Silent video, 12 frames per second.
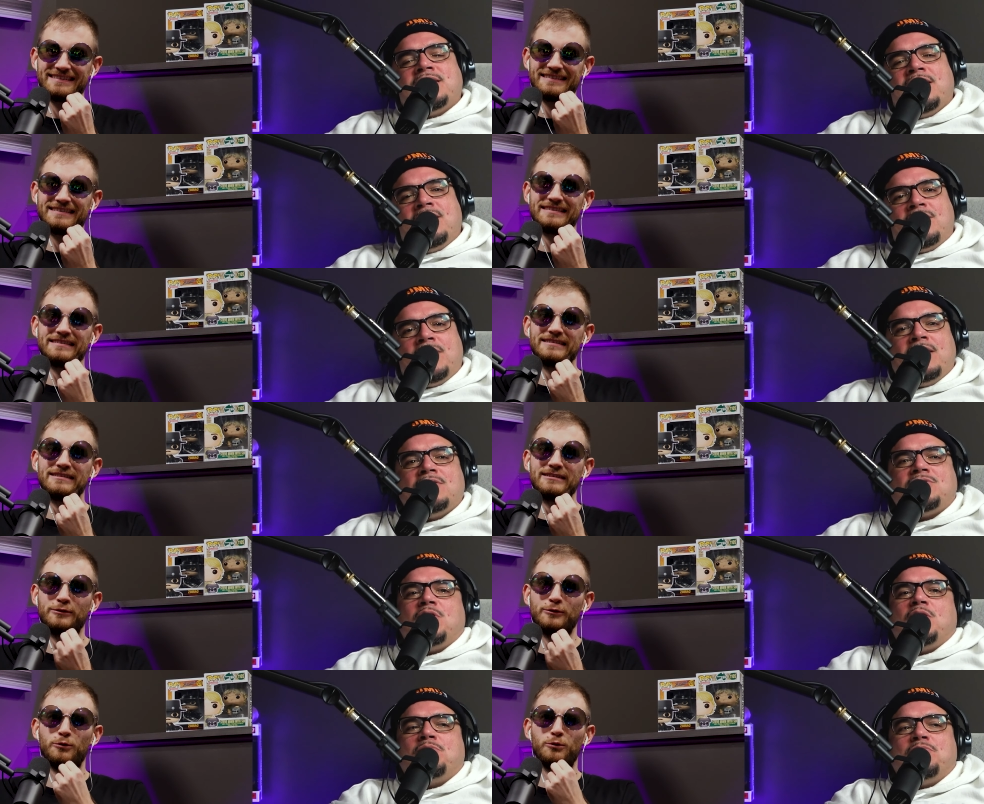Speaker 1: sauerkraut,
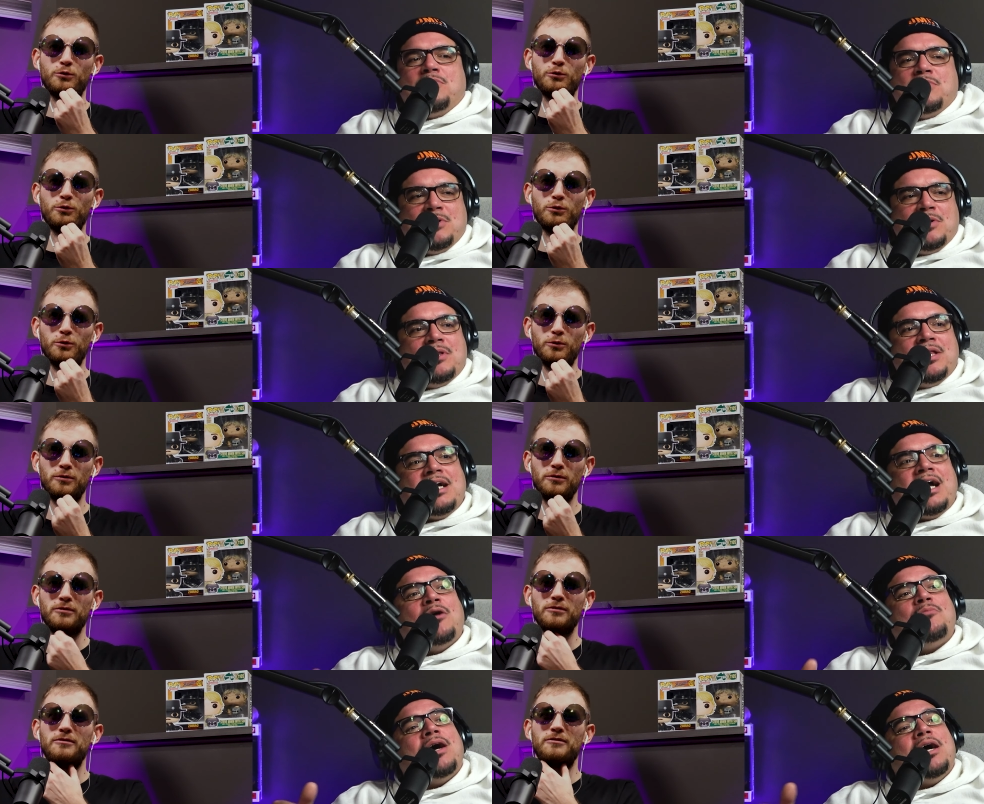so I'll Ooh. you know like
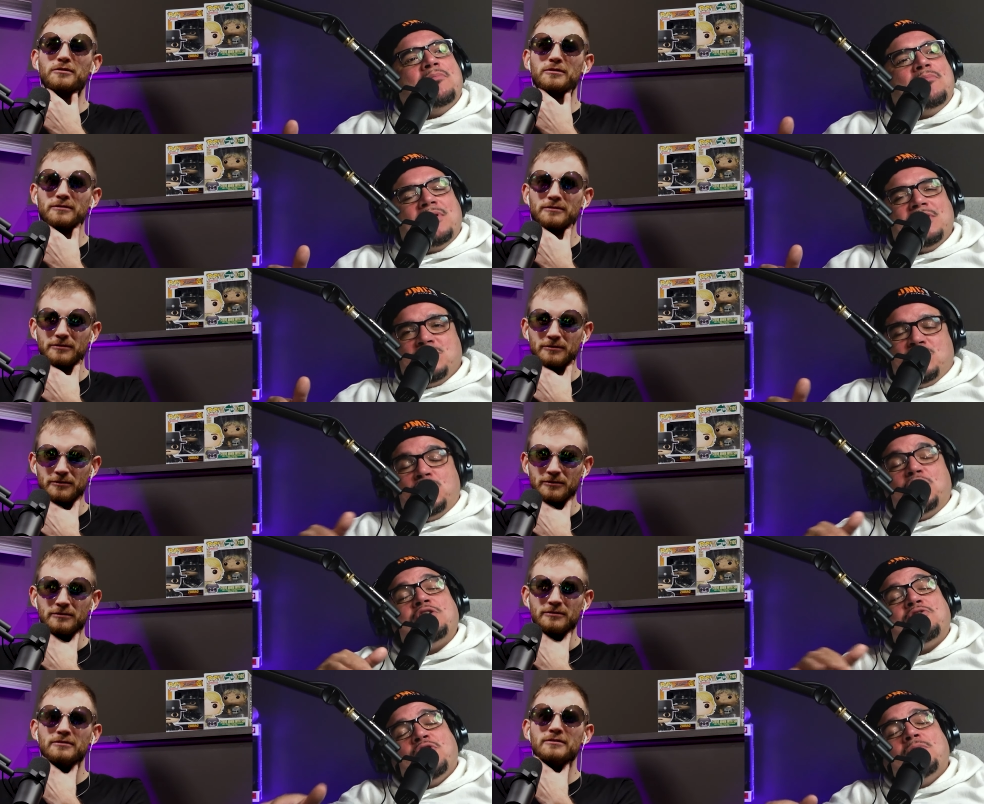I would probably
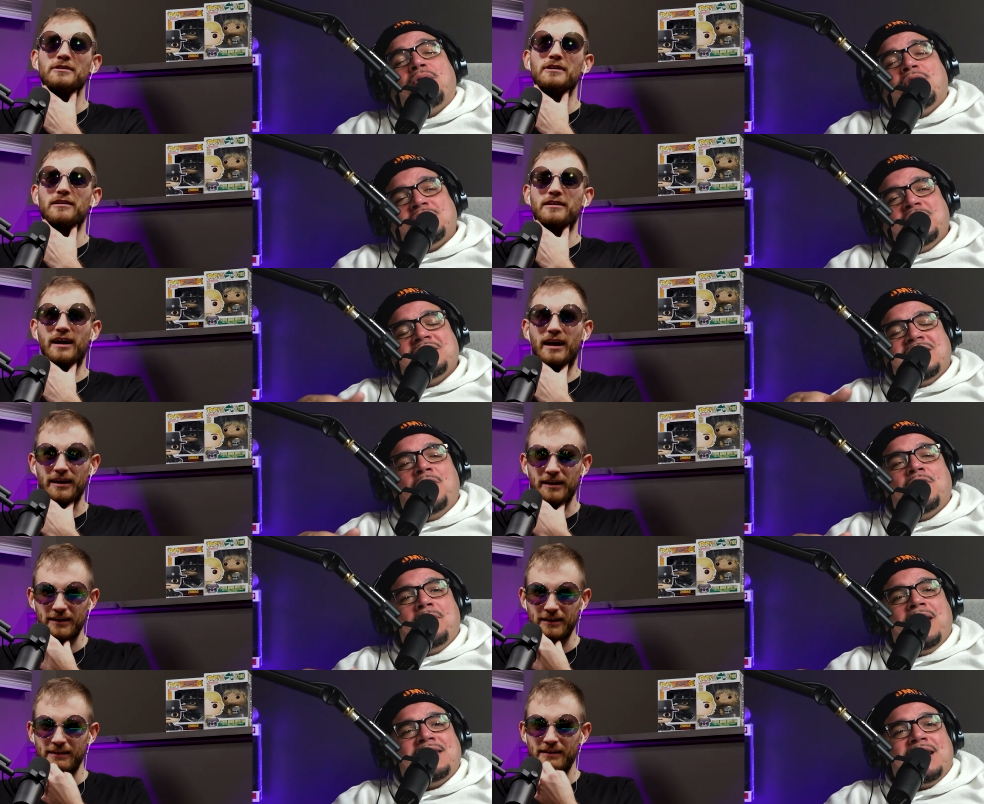during the football season okay. I
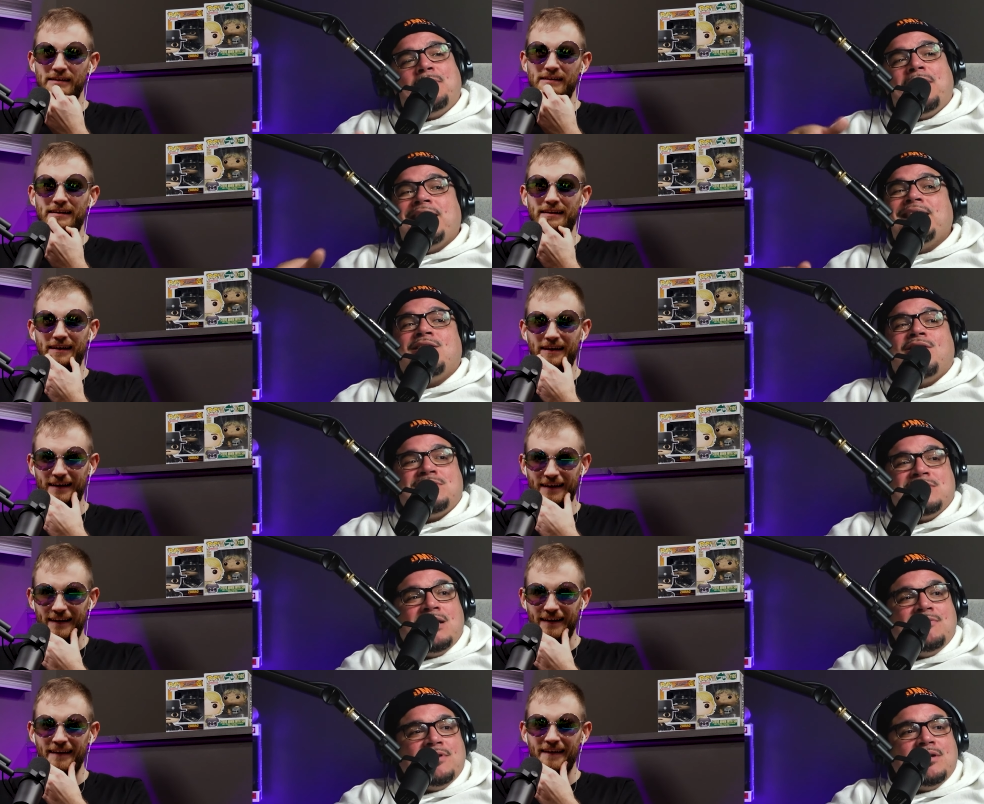would make that. My in laws
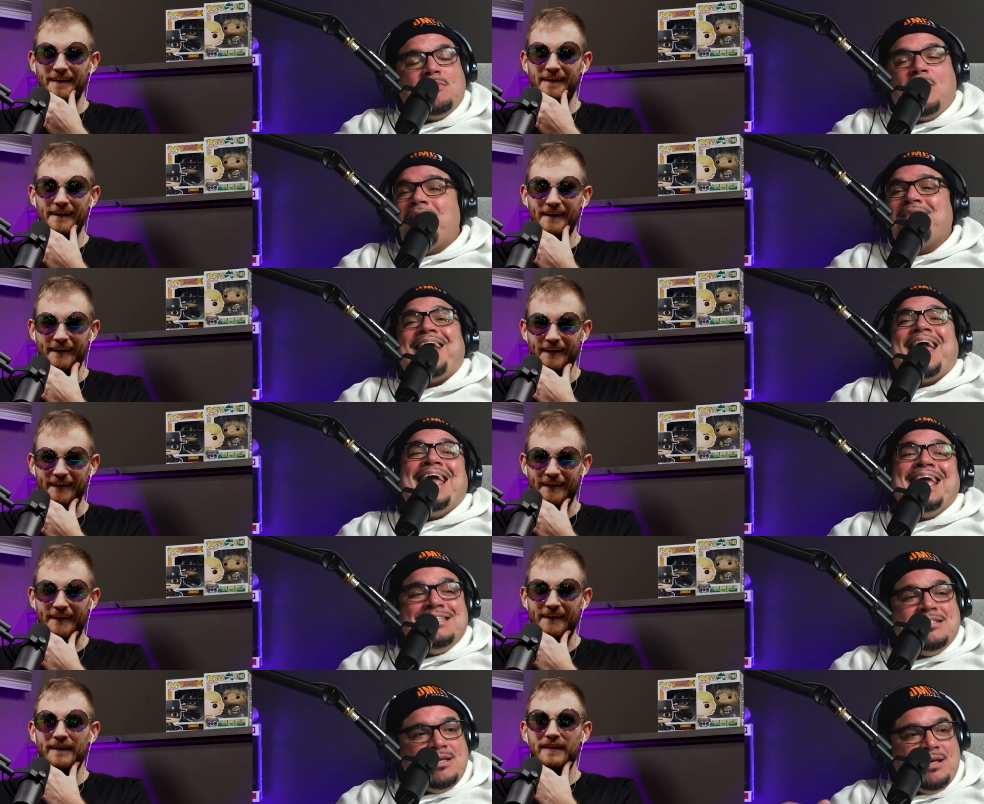uh-huh. love it. My wife
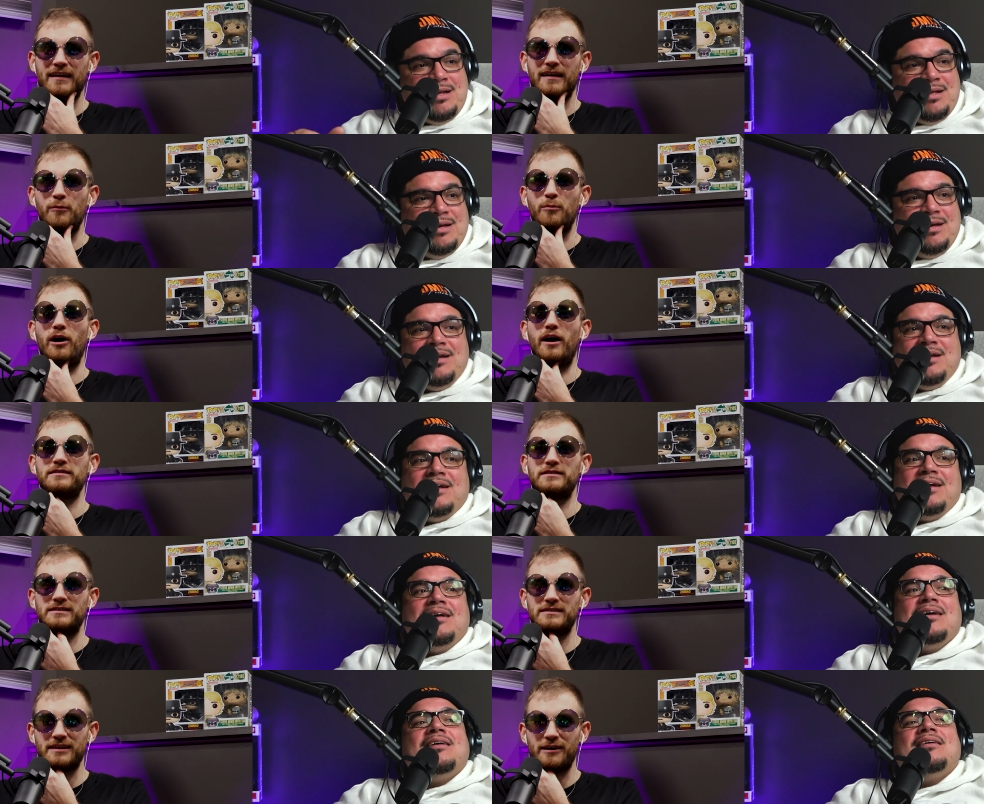uh-huh. hates
Speaker 2: it.
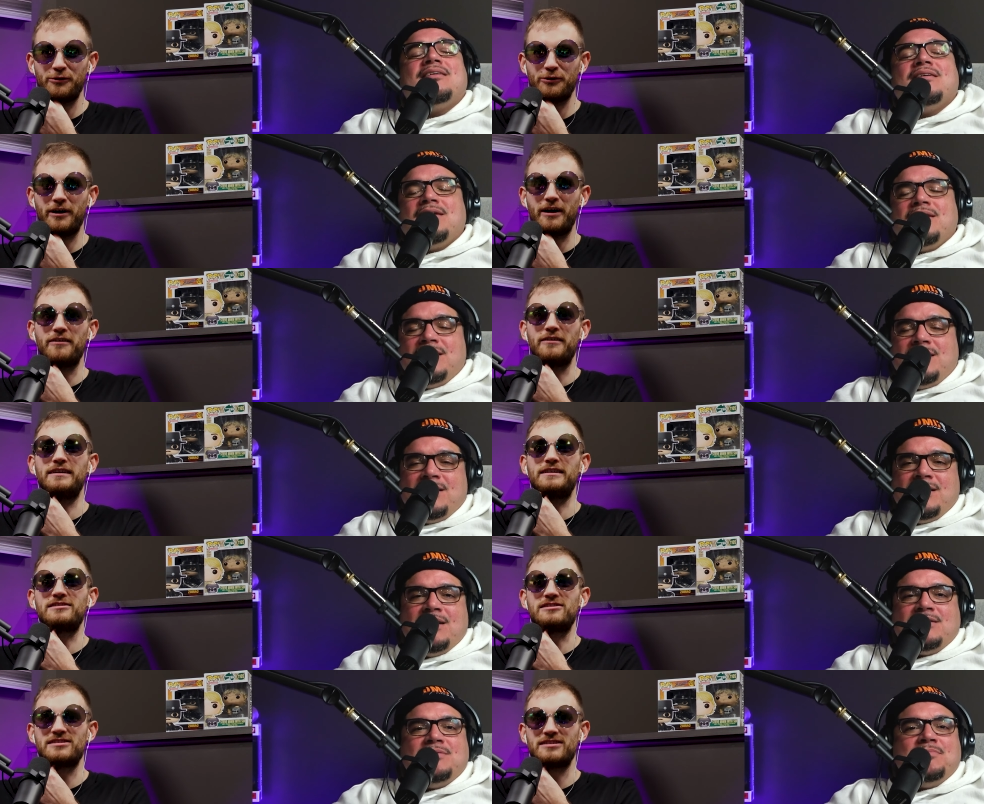Kielbasa and sauerkraut. Yeah,
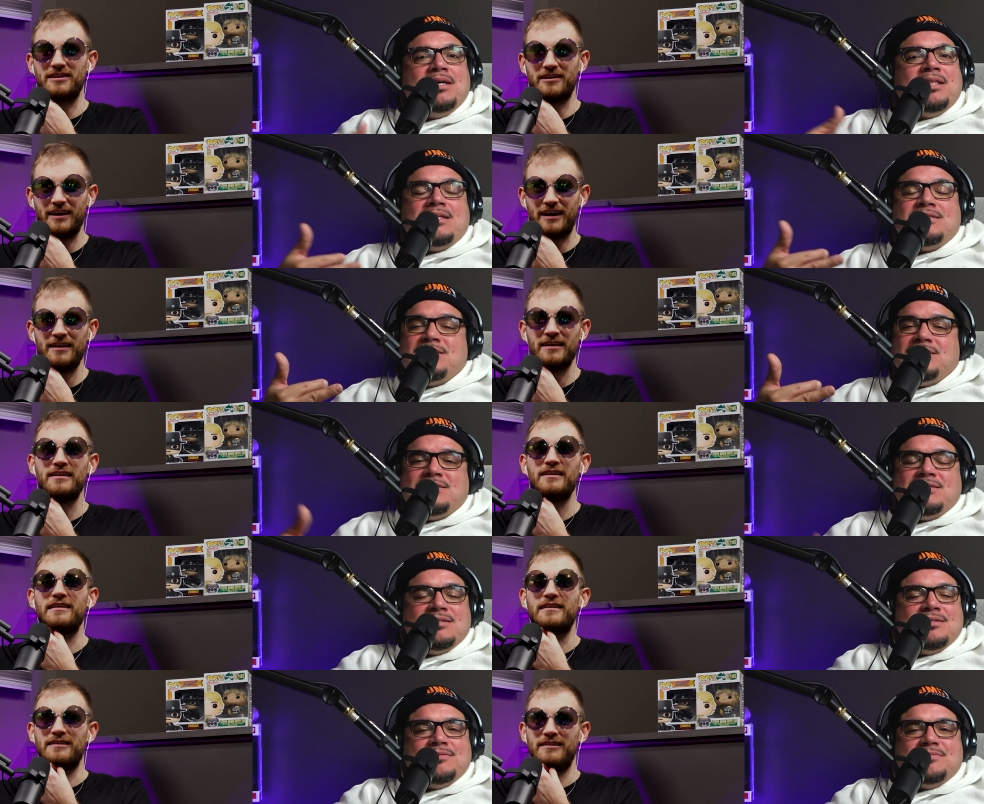that, to me that's okay. just
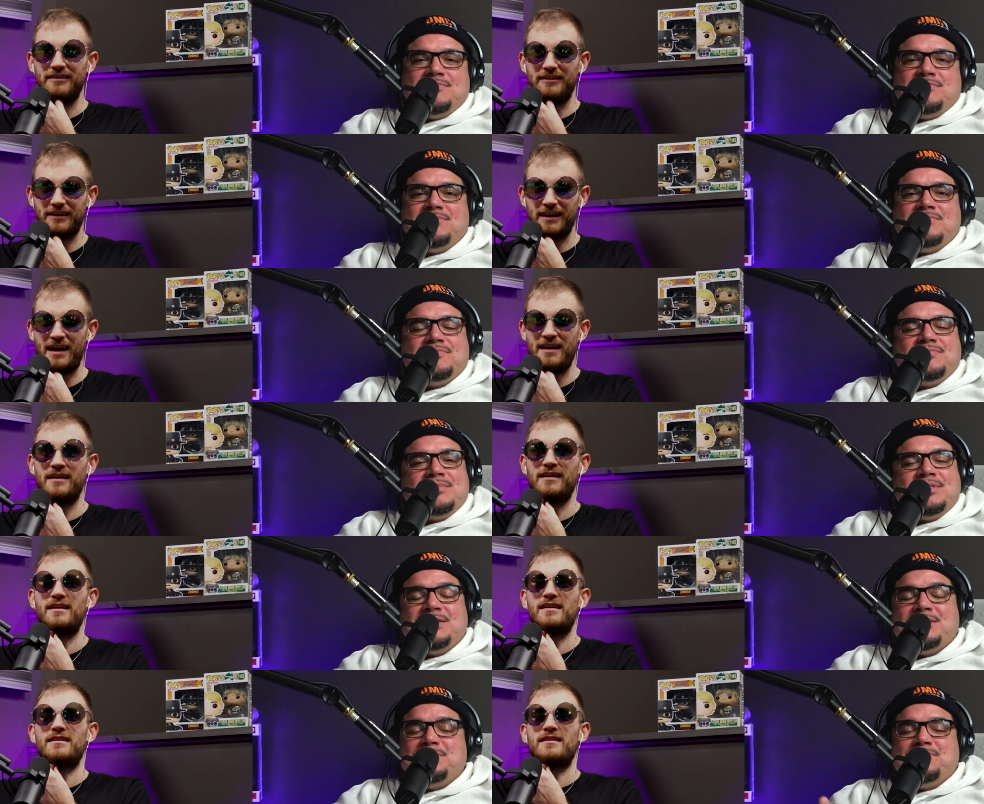a okay.
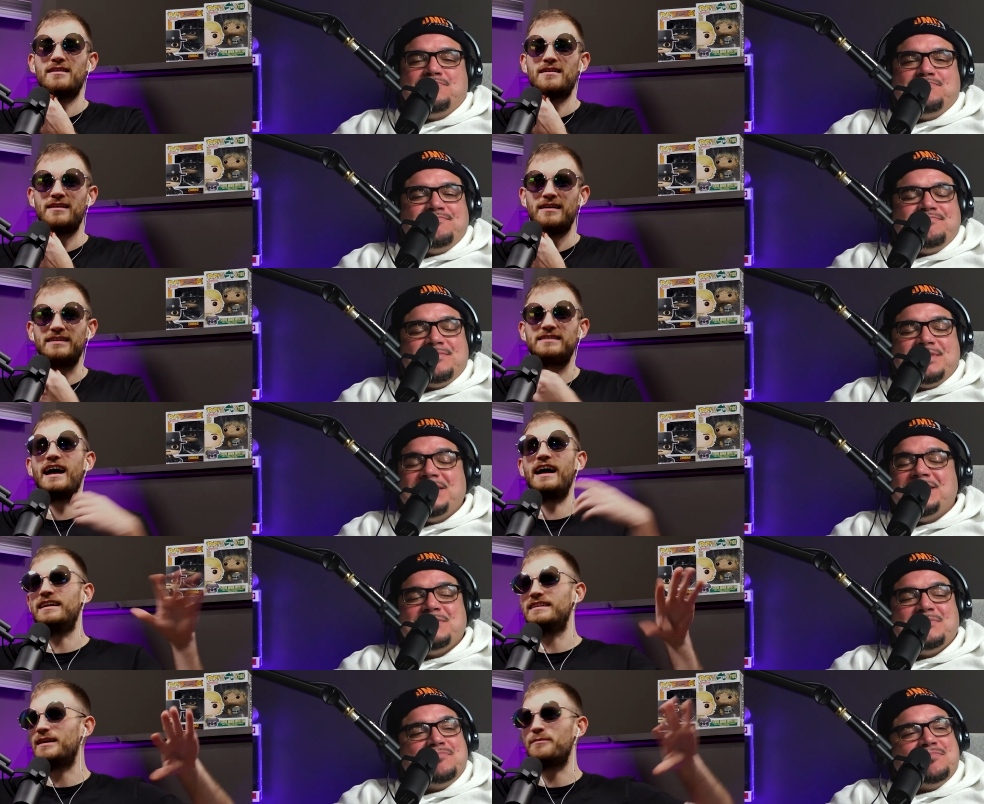You know, is
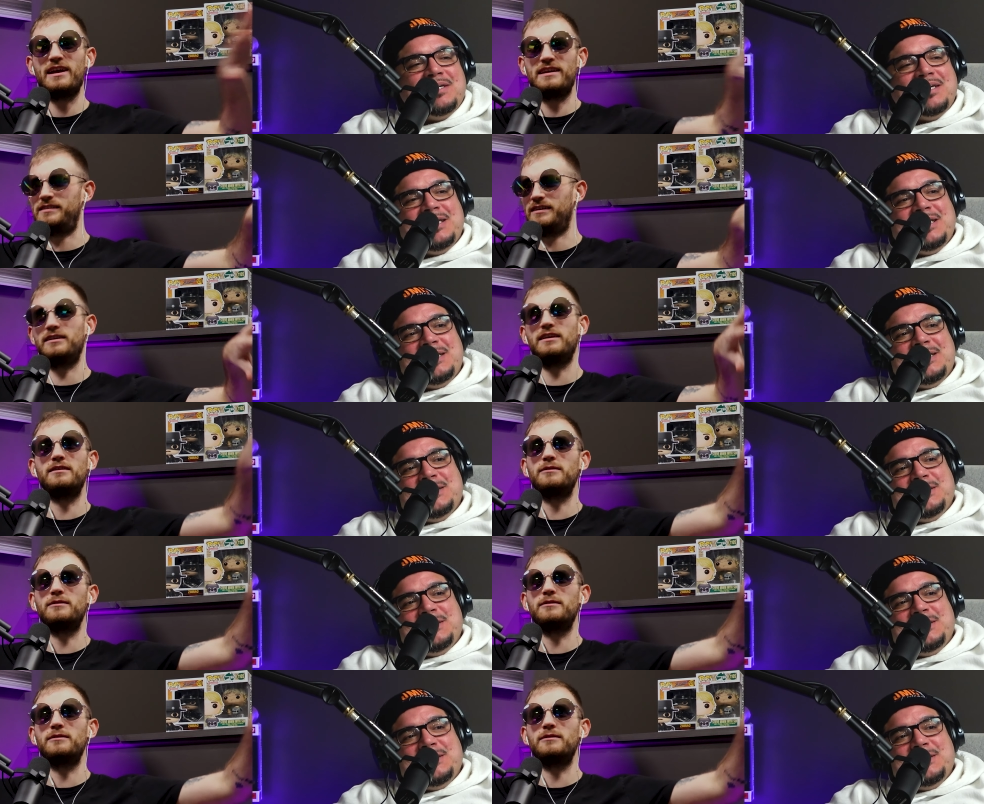that is, is that basically